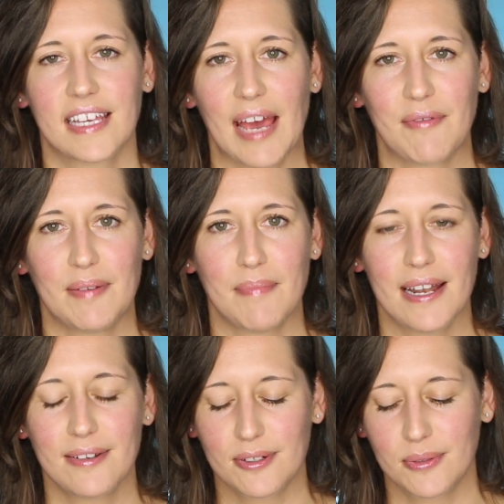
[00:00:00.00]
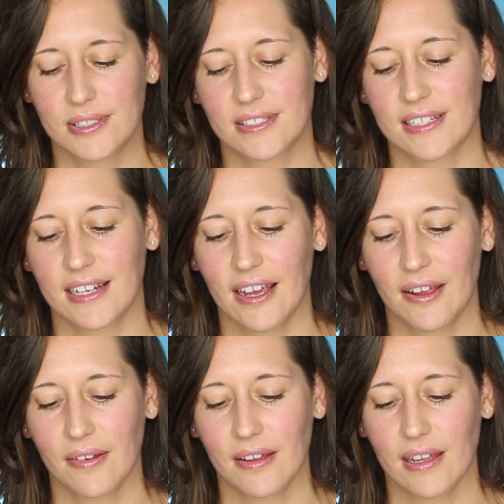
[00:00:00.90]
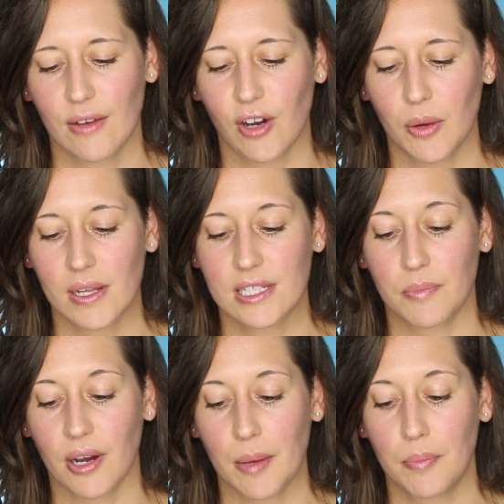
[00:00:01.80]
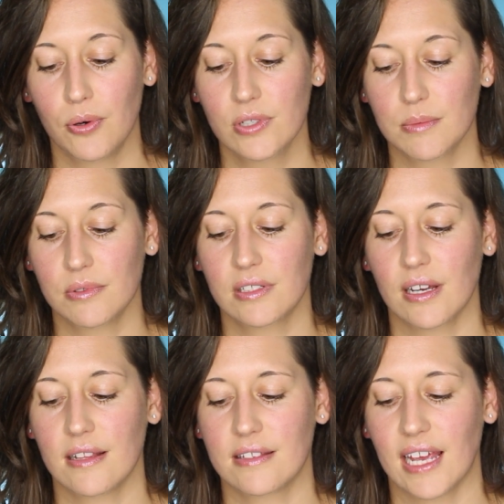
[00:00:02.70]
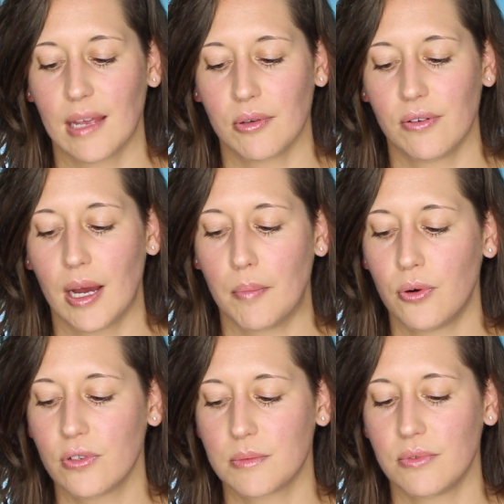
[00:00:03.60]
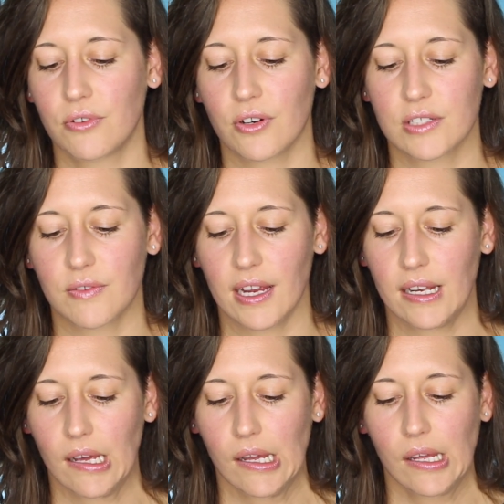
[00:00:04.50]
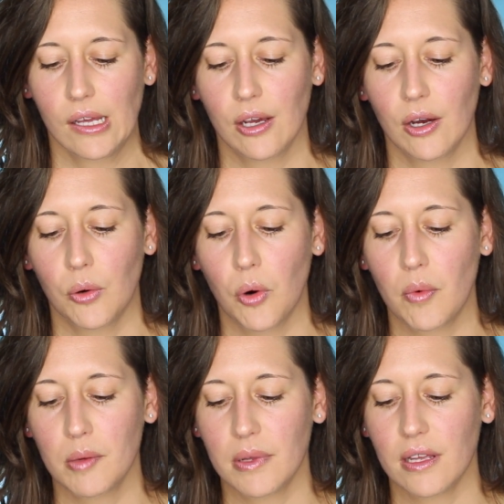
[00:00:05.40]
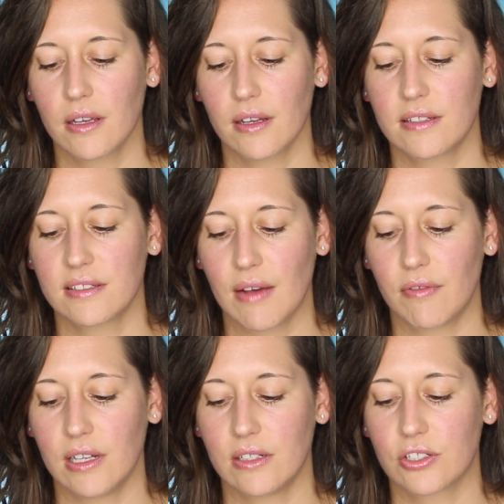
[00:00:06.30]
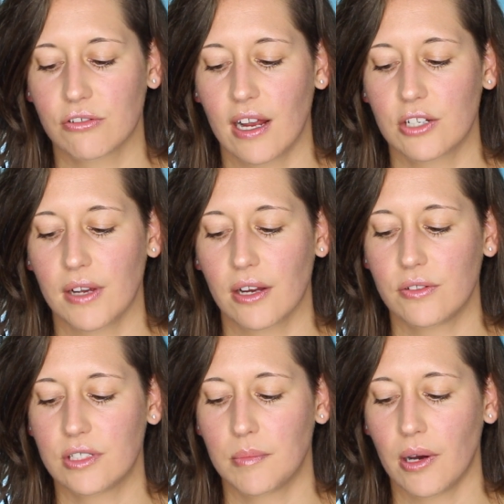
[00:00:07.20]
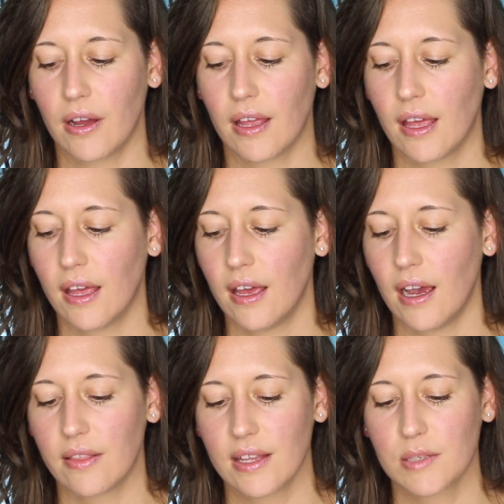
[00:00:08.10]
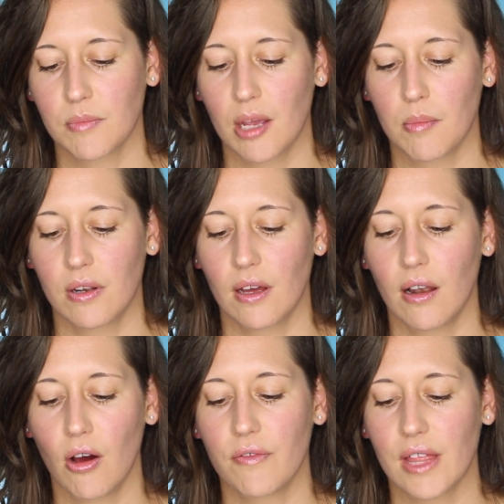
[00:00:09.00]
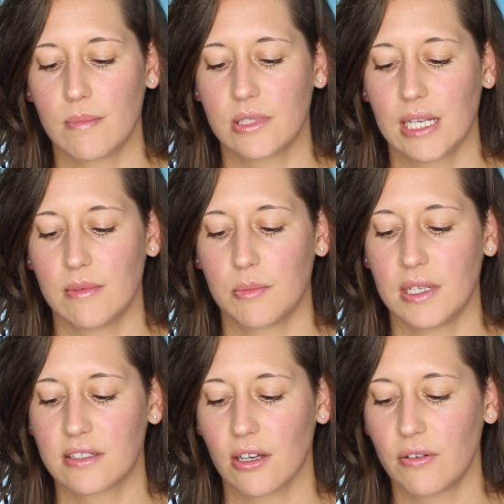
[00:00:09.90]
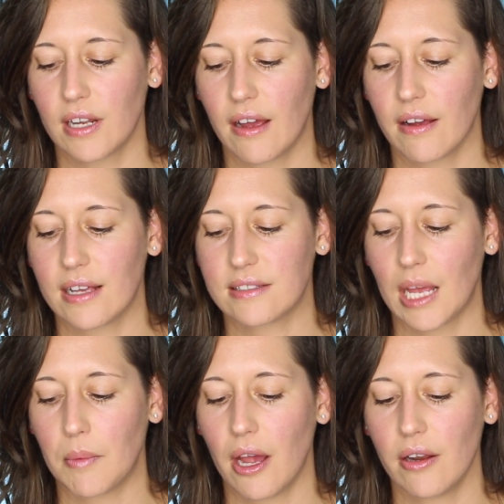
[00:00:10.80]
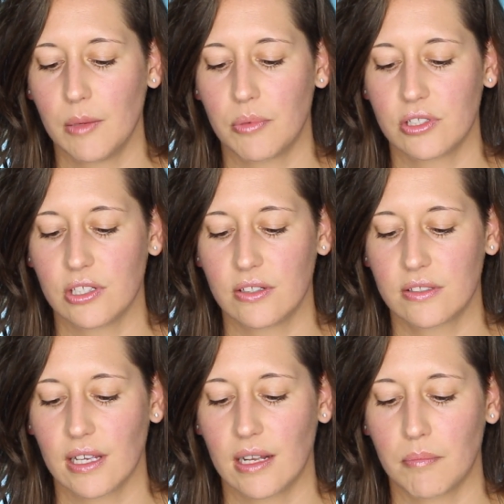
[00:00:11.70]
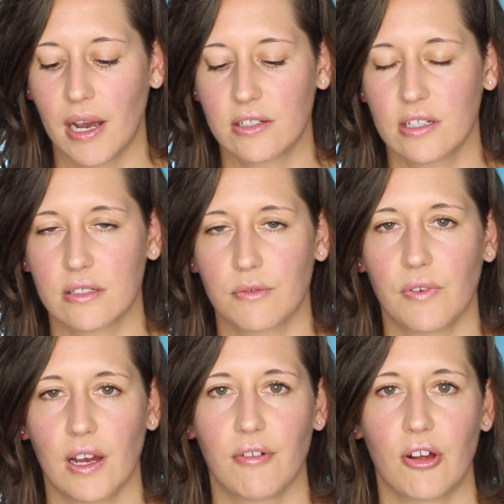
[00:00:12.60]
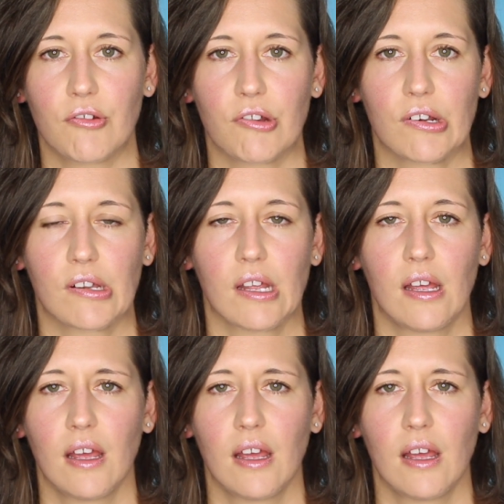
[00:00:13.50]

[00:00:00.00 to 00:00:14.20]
Kevin Mendel wants to know, if I were to buy a portable turntable and portable crossfader, what would be a good 7-inch scratch record to buy? At this moment, a lot of them seem to be sold out as they were only produced in batches of 500.